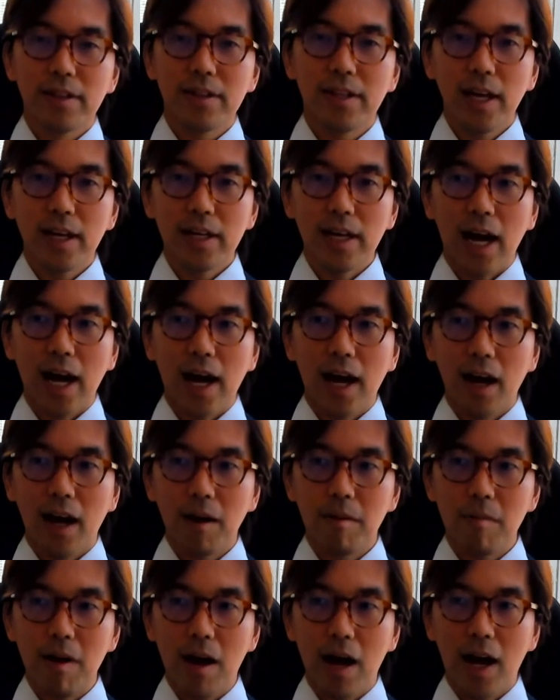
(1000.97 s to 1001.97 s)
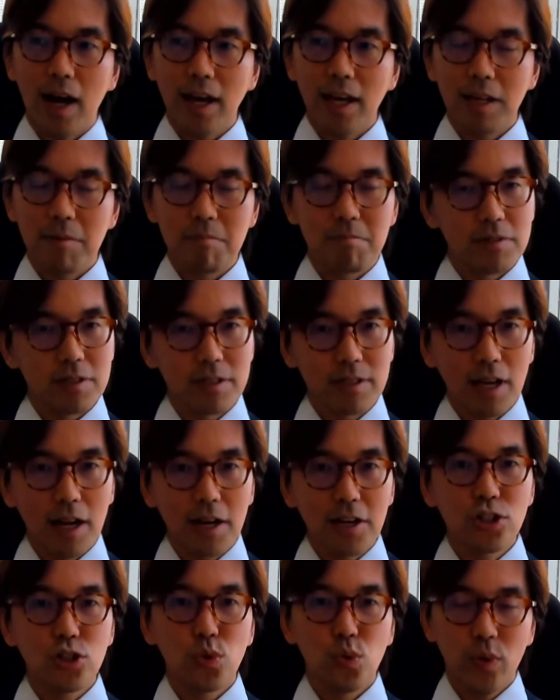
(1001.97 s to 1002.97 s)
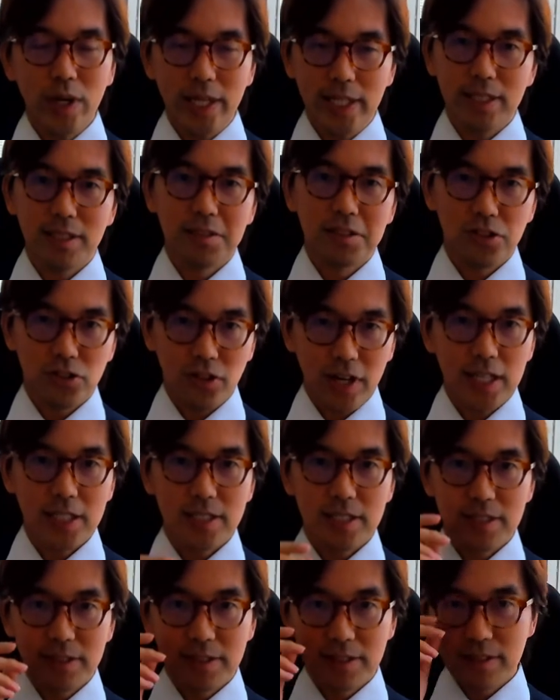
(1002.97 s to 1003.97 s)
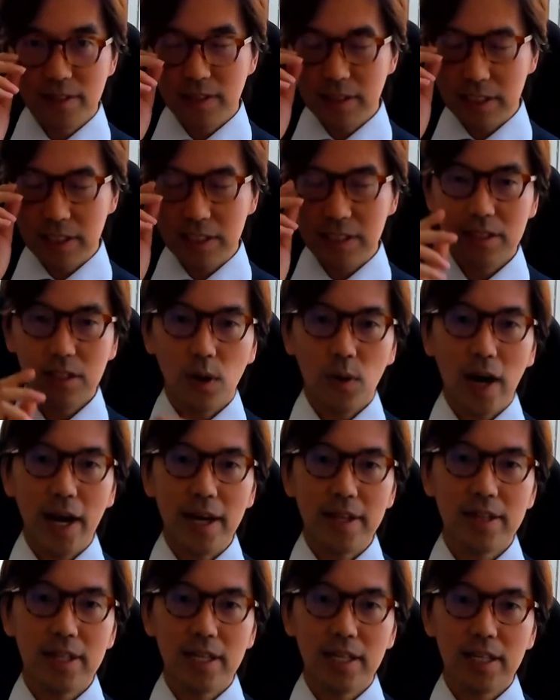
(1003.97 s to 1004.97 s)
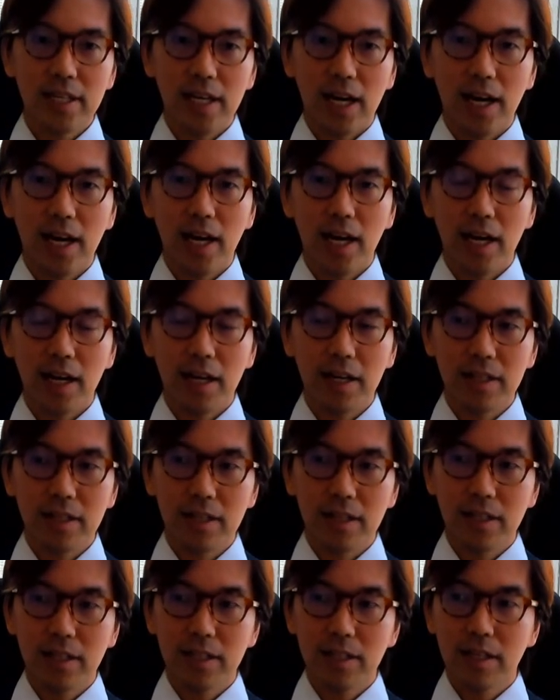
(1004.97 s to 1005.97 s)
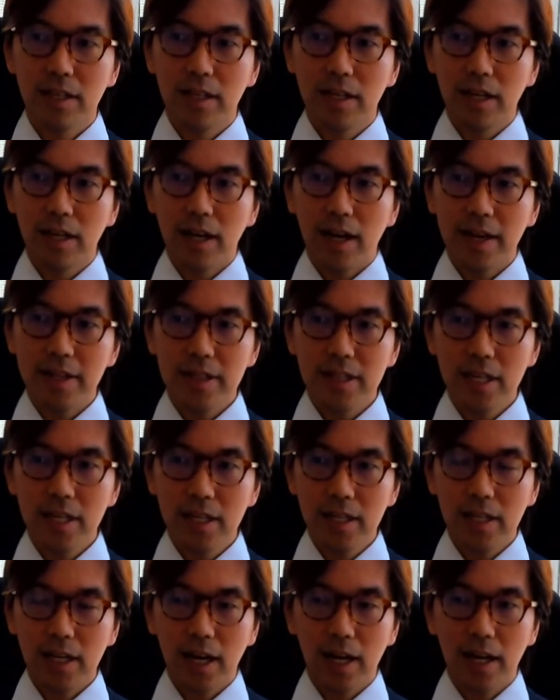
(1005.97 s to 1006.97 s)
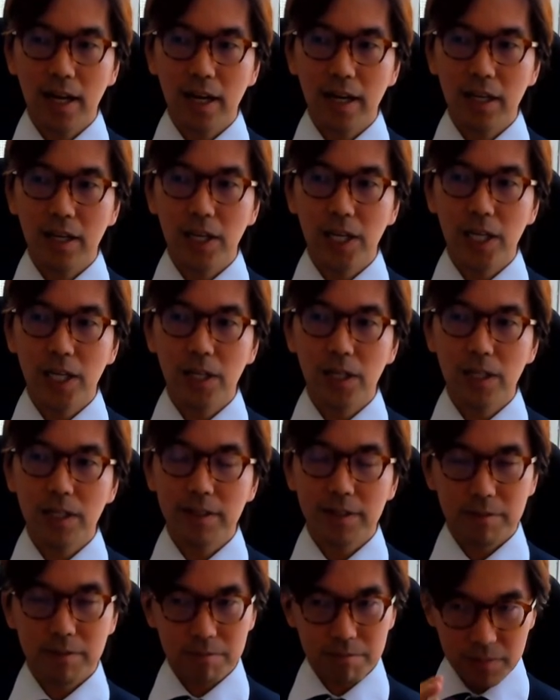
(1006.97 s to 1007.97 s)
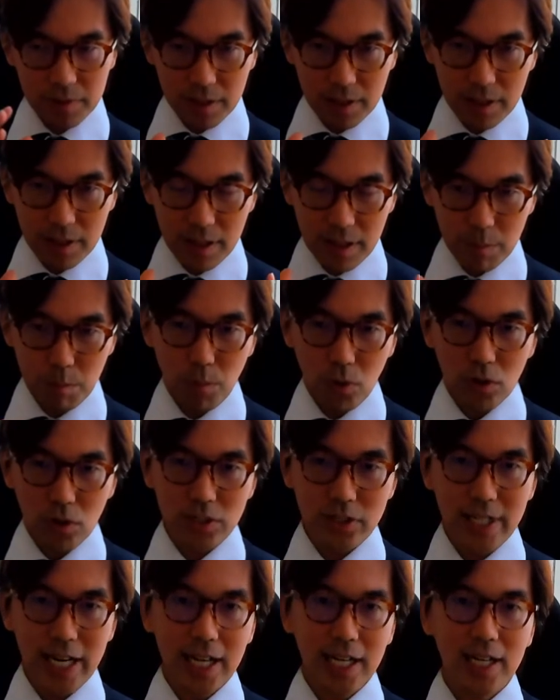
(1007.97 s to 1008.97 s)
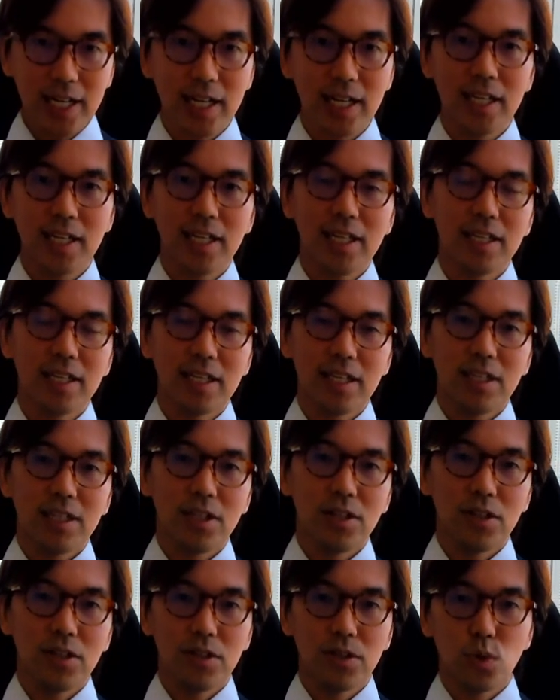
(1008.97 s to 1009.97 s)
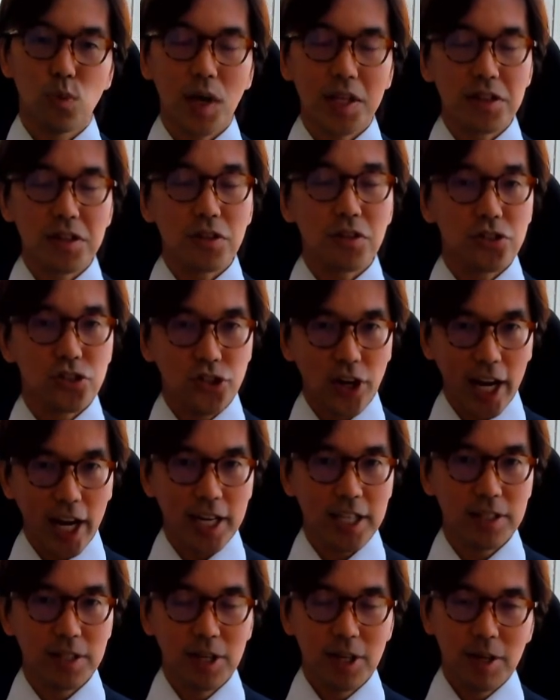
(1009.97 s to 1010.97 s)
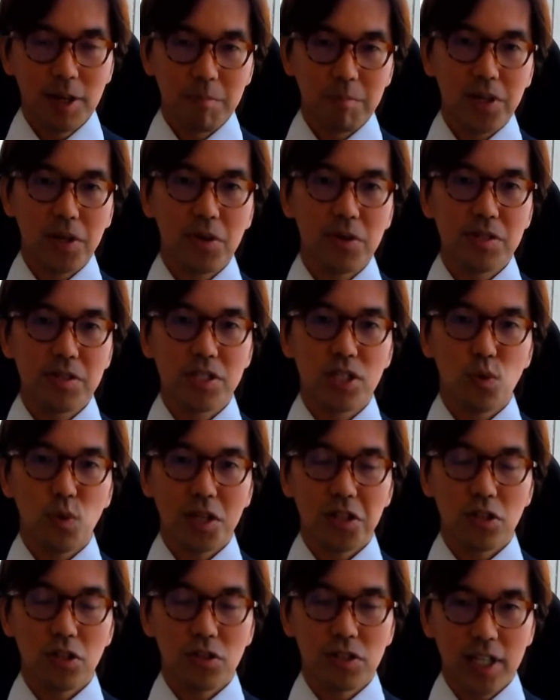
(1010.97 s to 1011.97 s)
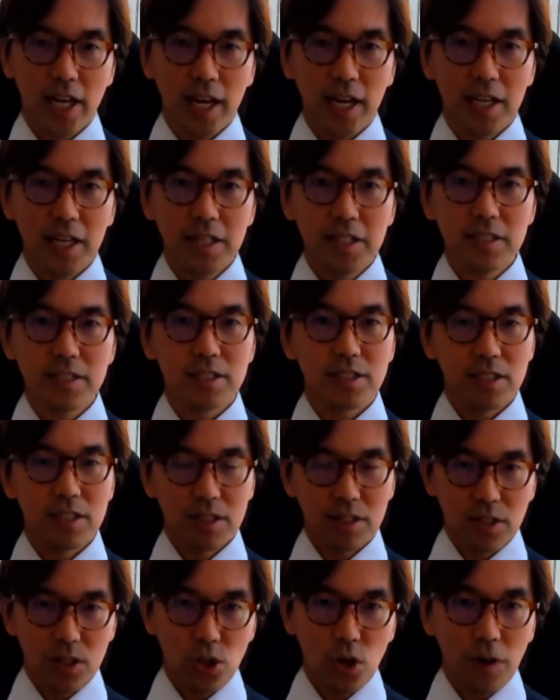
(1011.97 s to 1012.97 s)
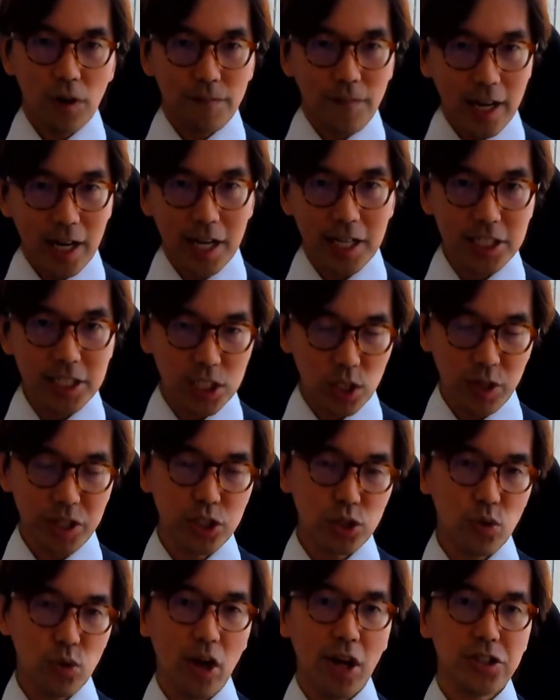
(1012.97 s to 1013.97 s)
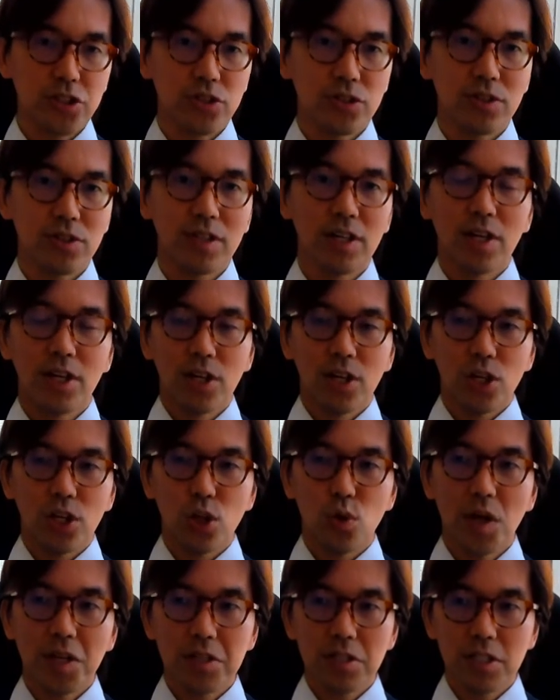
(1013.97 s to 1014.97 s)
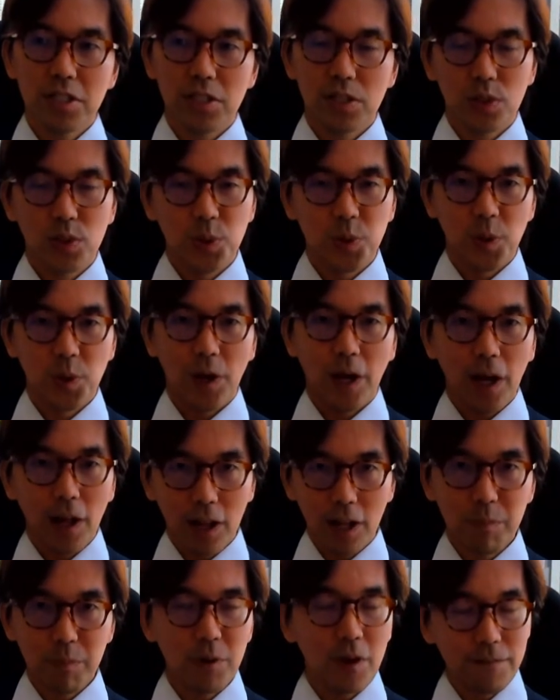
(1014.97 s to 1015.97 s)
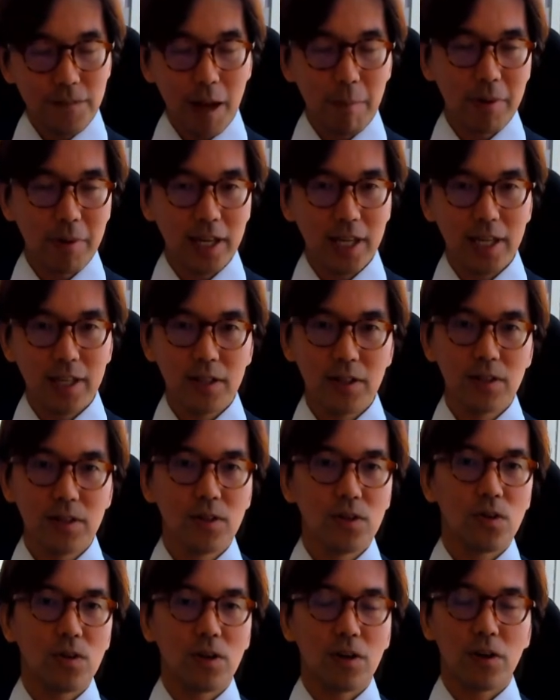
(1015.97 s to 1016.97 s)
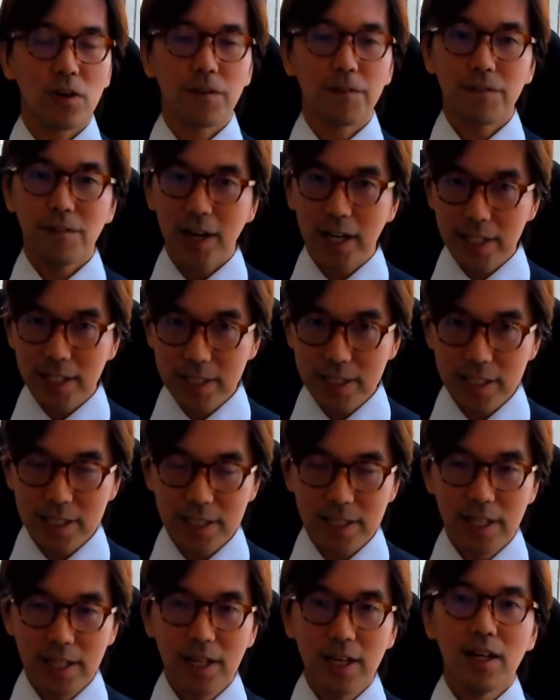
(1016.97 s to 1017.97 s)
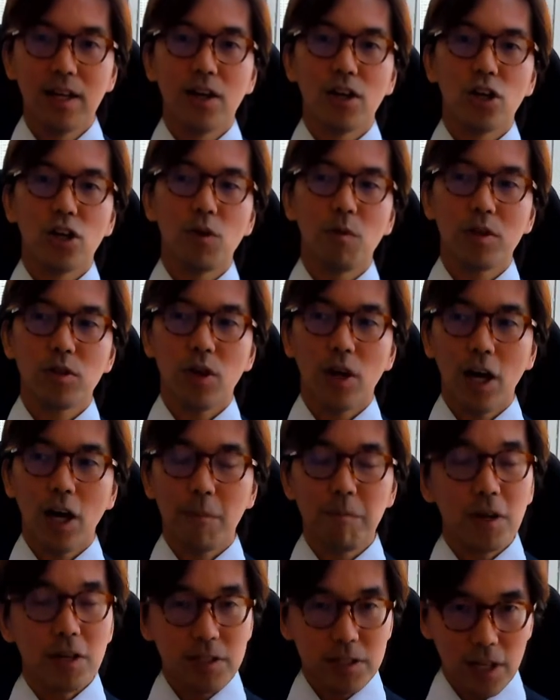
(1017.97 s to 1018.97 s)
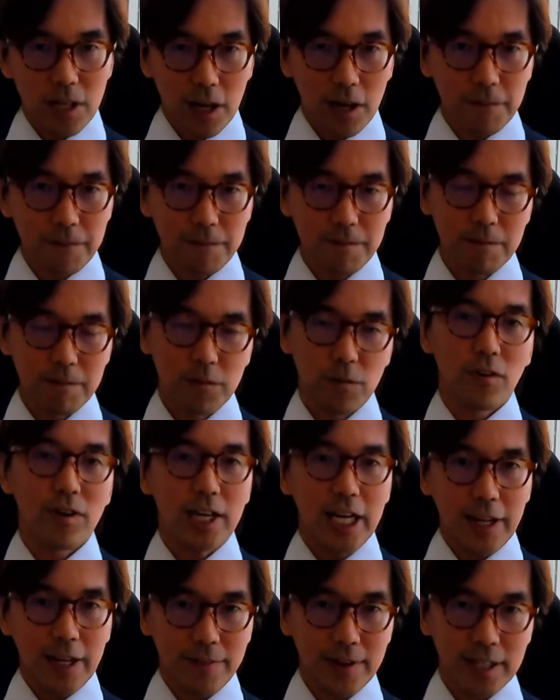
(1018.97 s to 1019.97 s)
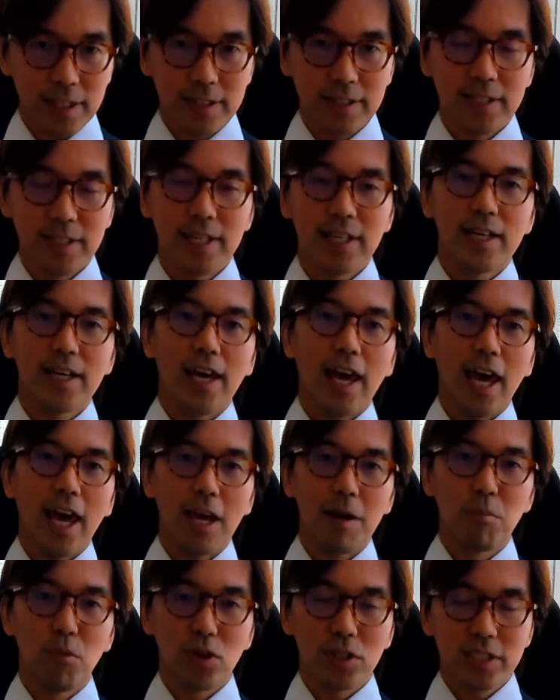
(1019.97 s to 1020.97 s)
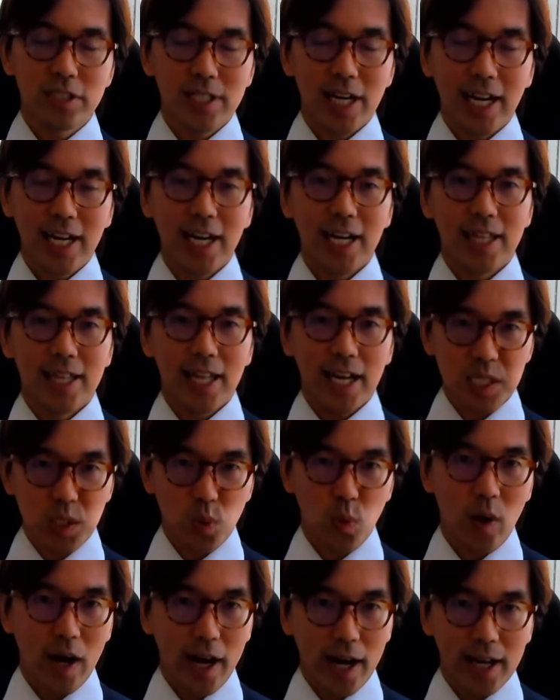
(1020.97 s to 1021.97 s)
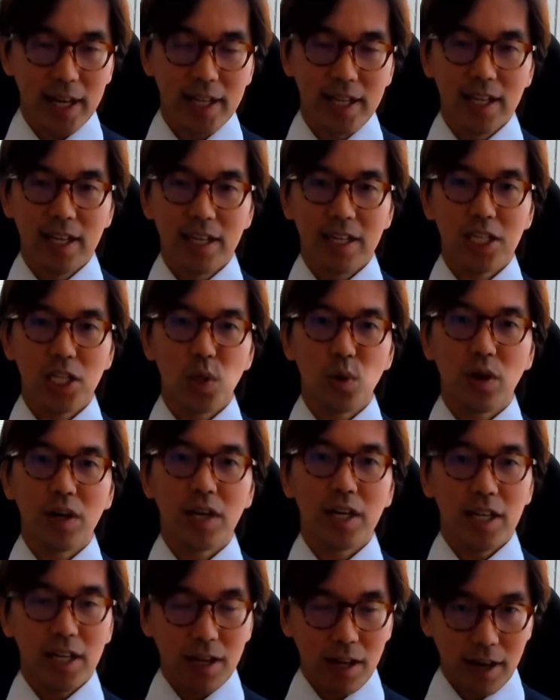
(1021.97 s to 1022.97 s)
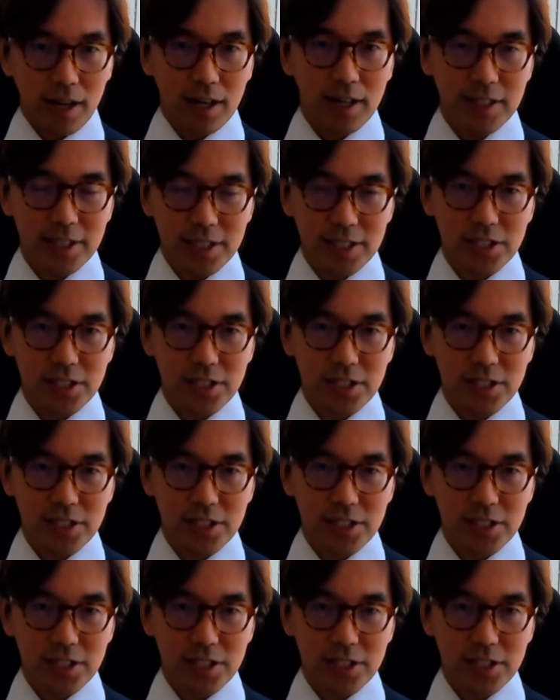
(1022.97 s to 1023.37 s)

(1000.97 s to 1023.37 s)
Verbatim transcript: Then uh, I started to win trades. So I think uh, I think uh, most likely you want to trade because you want to change your financial situation. You want to help your family or friends. You want to help yourself for living, and most likely that's why you are here,